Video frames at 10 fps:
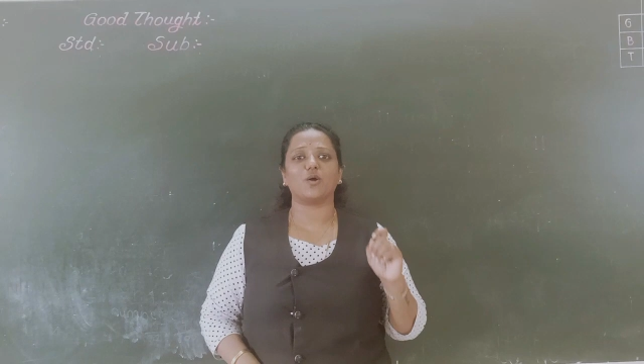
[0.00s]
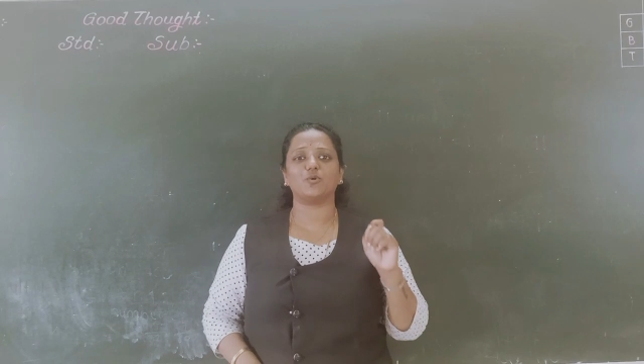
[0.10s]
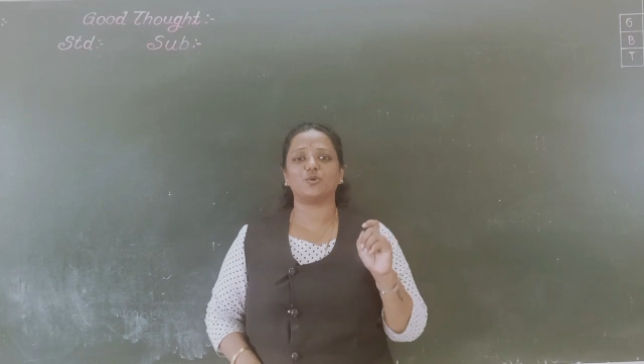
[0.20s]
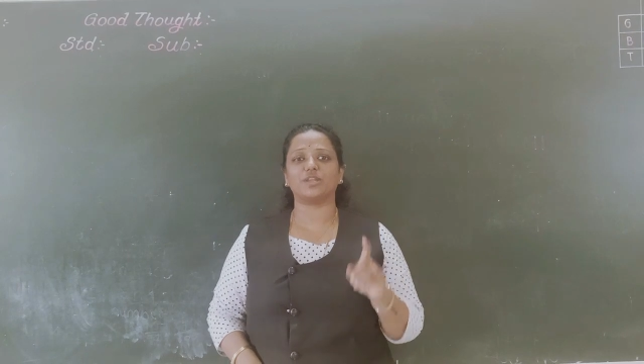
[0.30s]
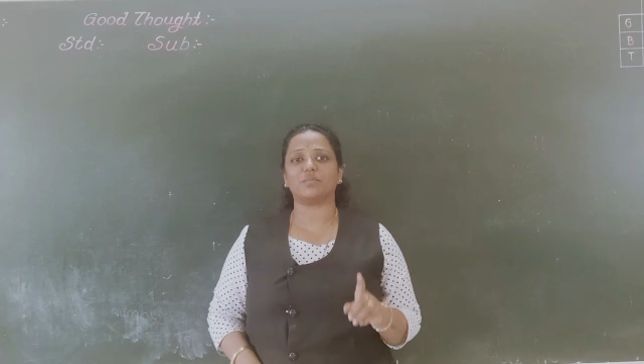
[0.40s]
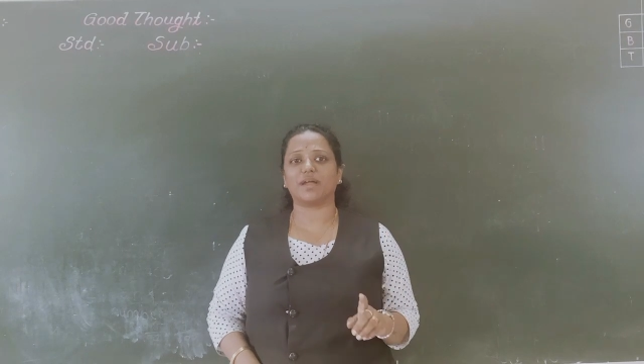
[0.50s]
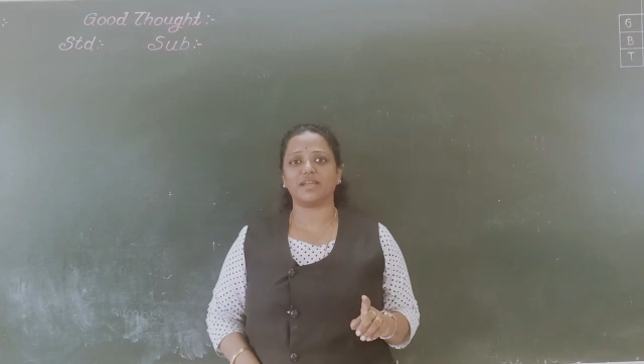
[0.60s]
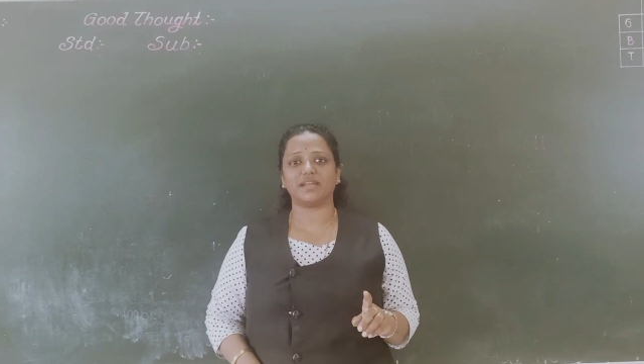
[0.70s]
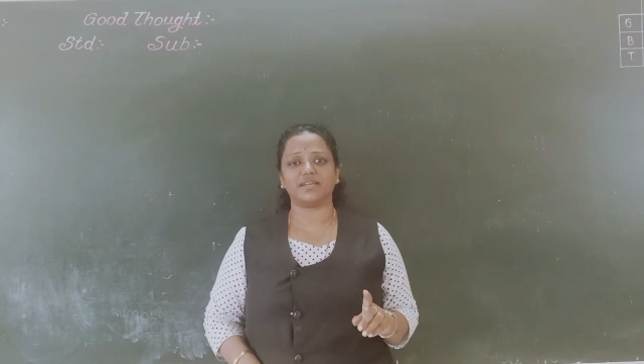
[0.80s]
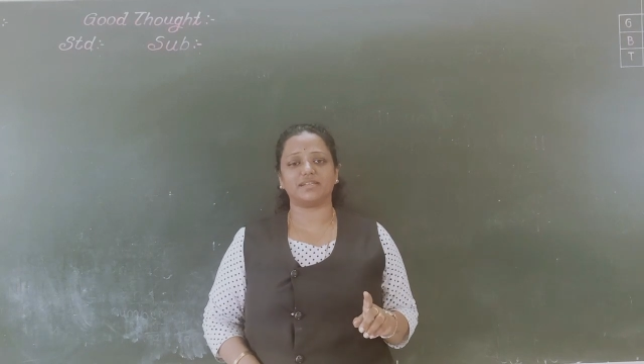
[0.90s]
how to
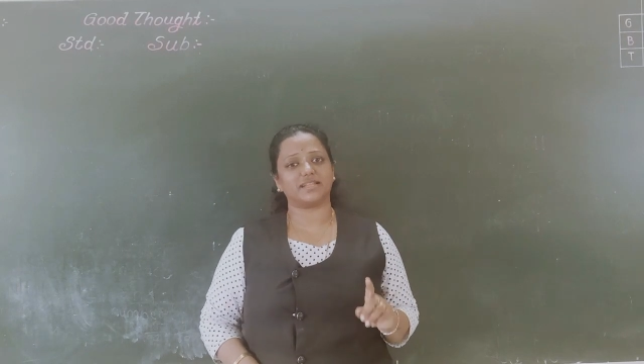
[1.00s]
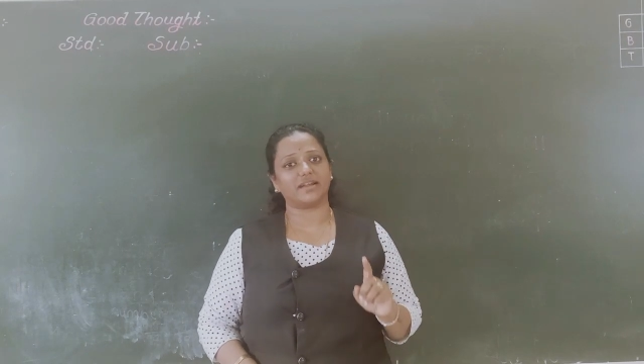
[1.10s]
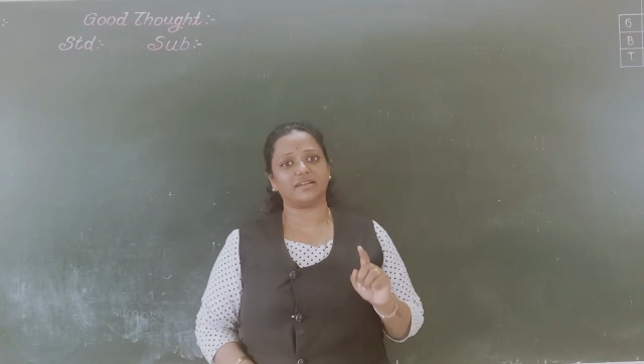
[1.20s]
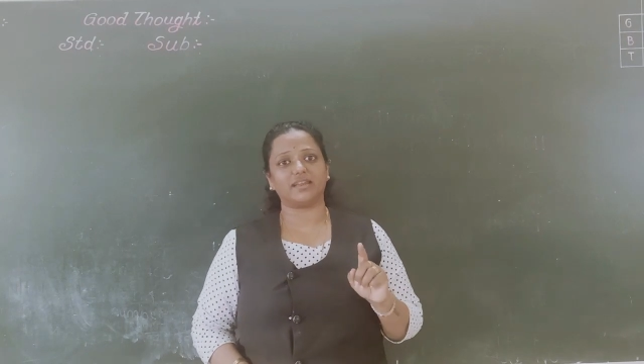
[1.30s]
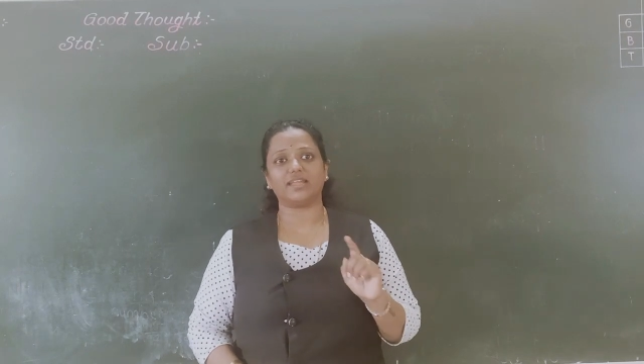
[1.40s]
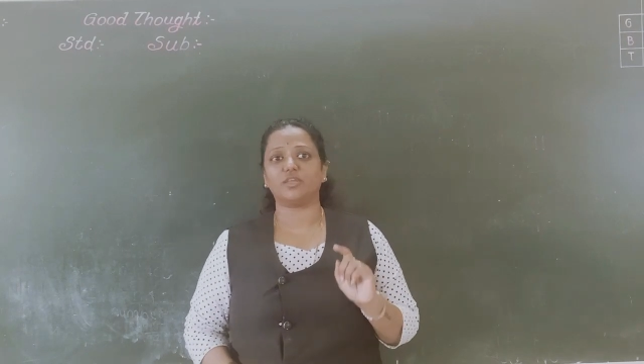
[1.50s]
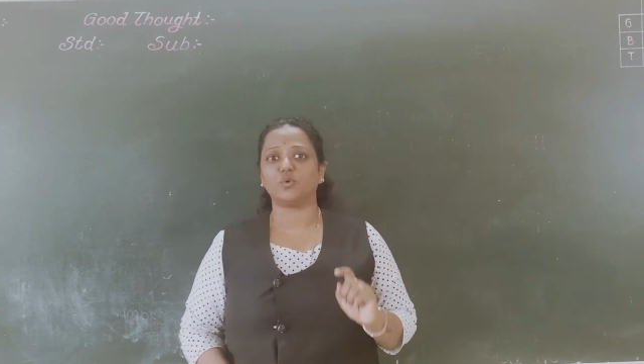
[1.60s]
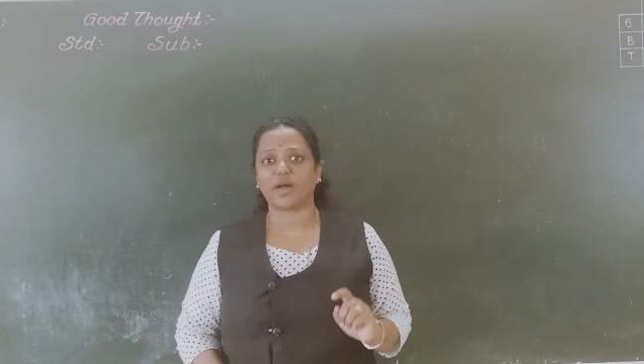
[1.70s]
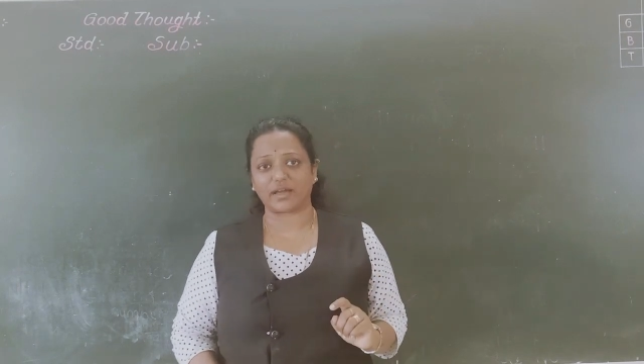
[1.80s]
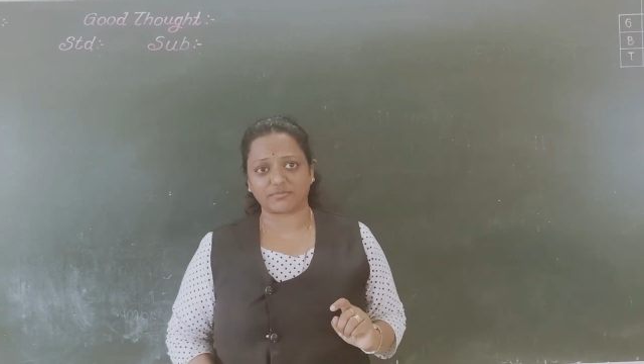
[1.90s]
remind it, that trick
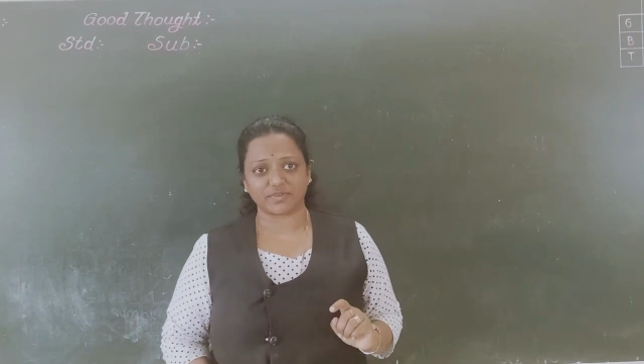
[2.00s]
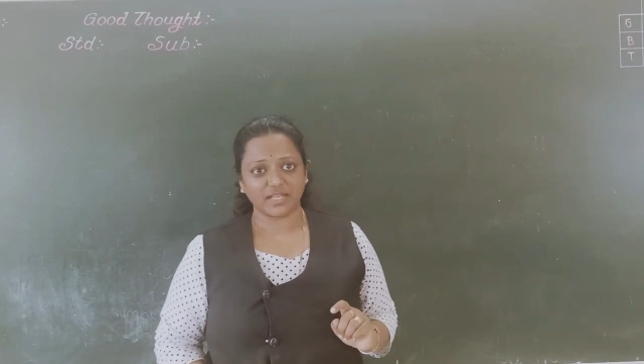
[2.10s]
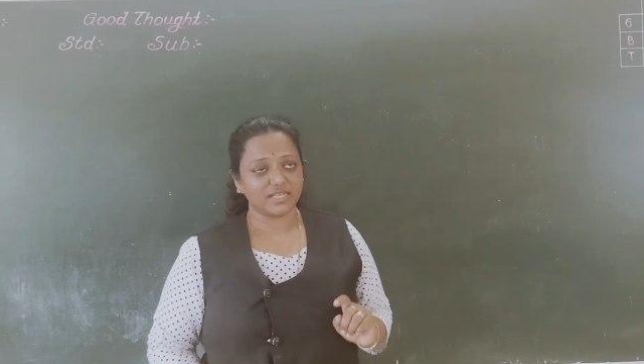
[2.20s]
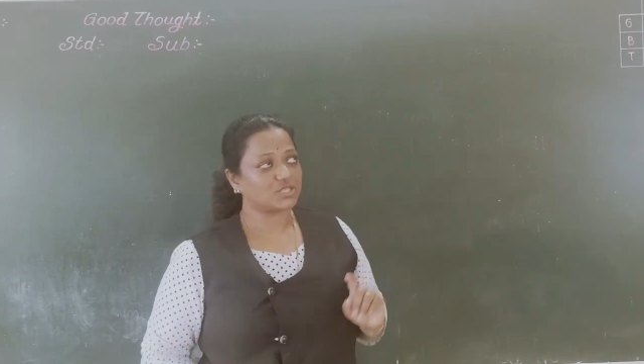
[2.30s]
you have.